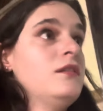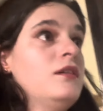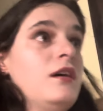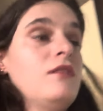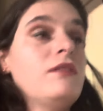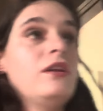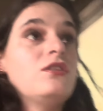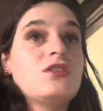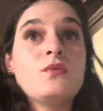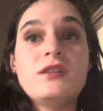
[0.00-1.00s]
I really
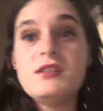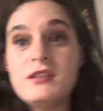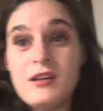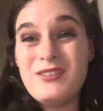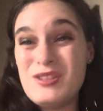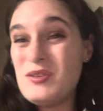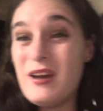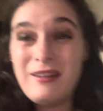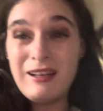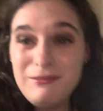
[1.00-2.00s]
just want to sit down and do
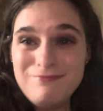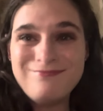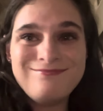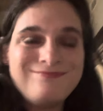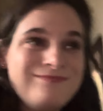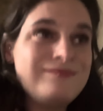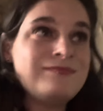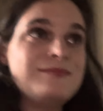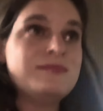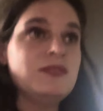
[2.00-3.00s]
nothing.
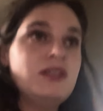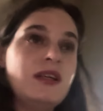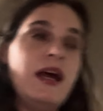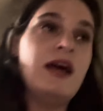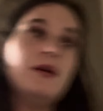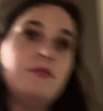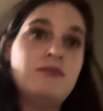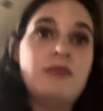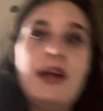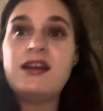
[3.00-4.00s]

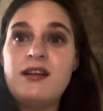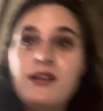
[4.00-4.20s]
Um, I